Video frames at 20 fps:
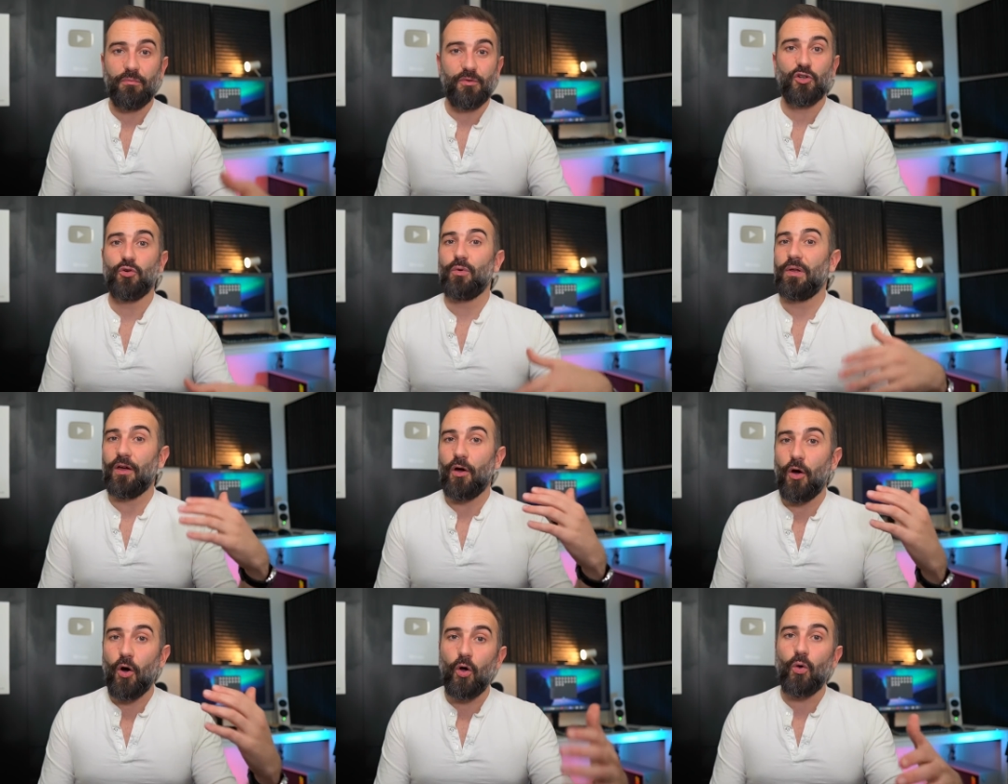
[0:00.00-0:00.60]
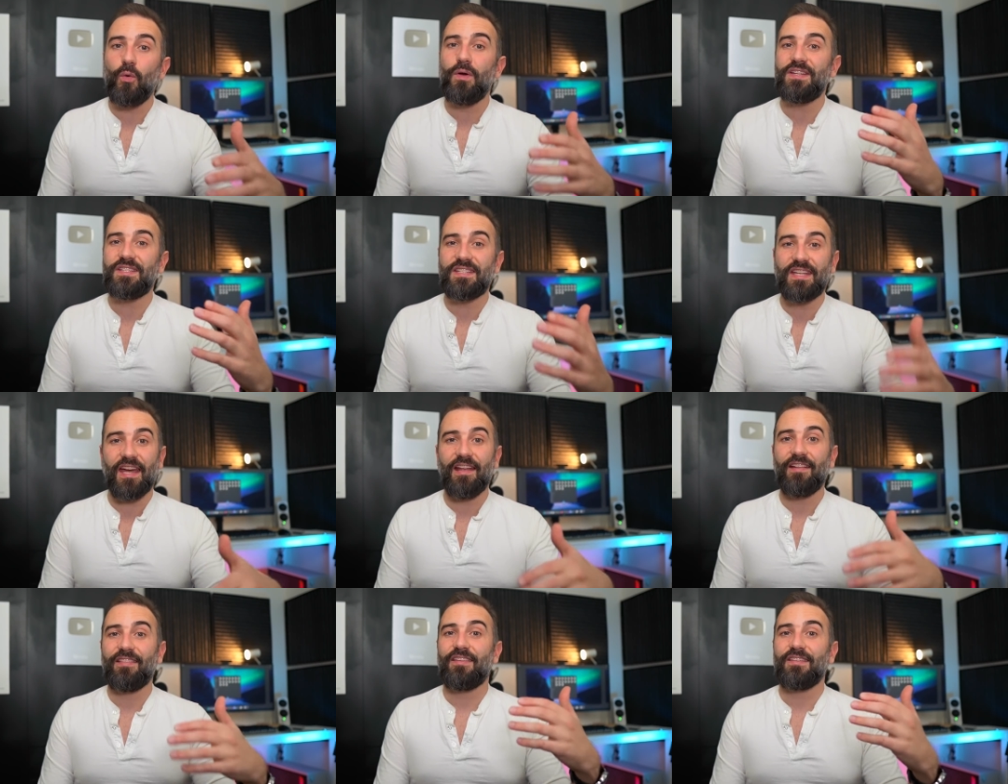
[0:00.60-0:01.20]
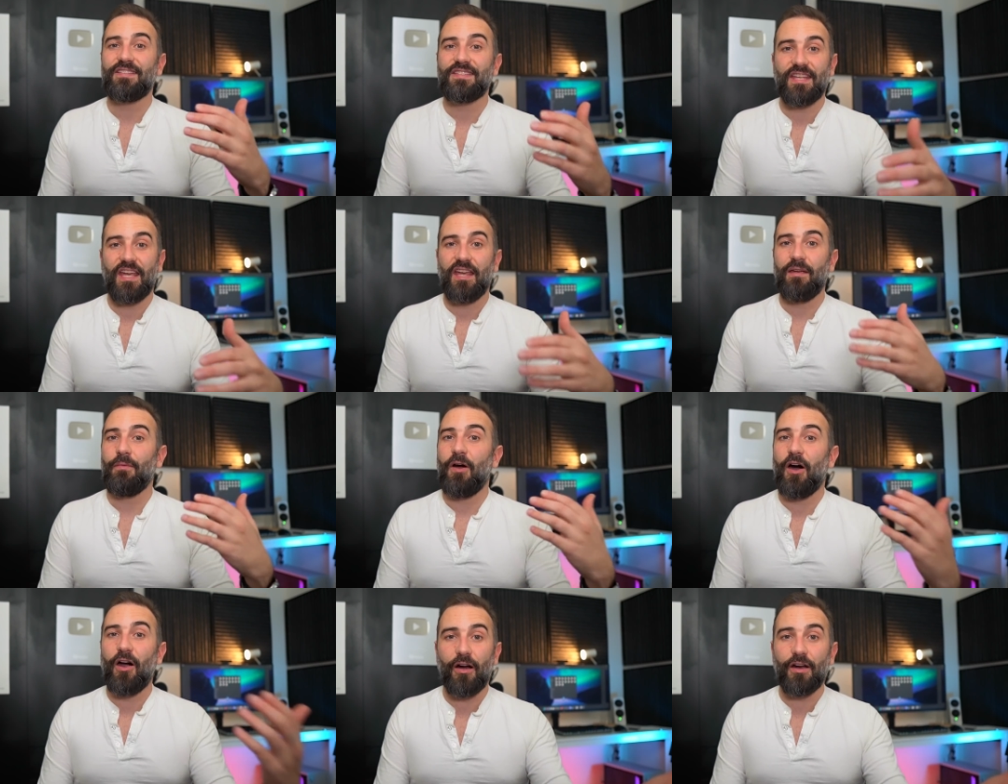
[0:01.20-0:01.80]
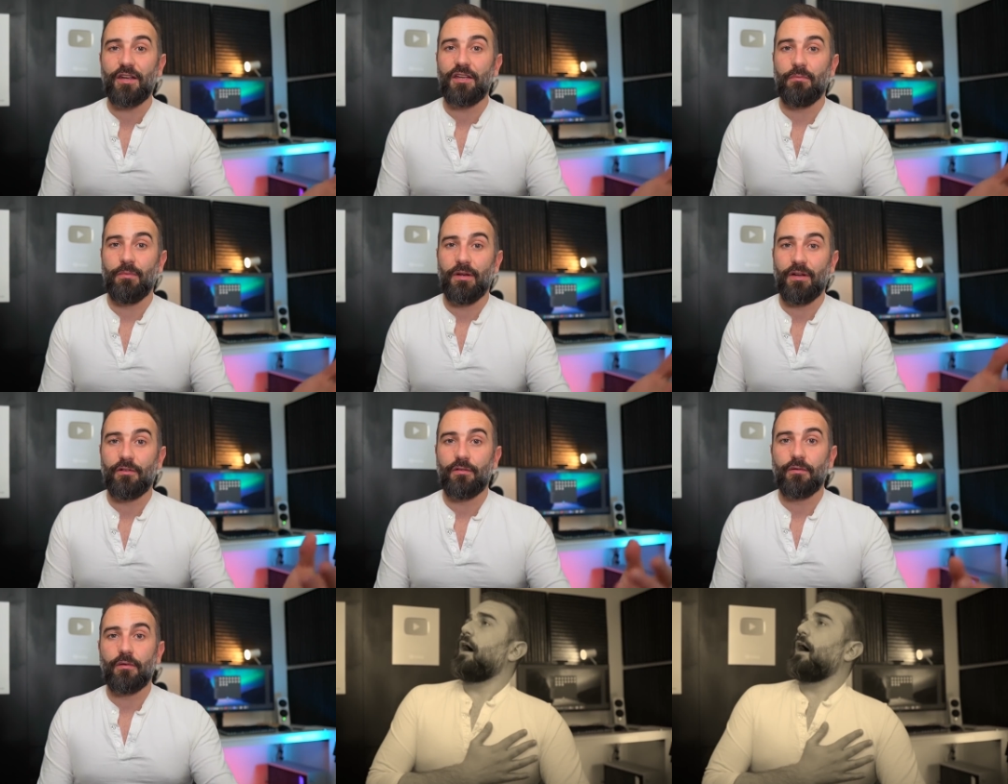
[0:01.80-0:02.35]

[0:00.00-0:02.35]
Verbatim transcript: You will always get the same argument.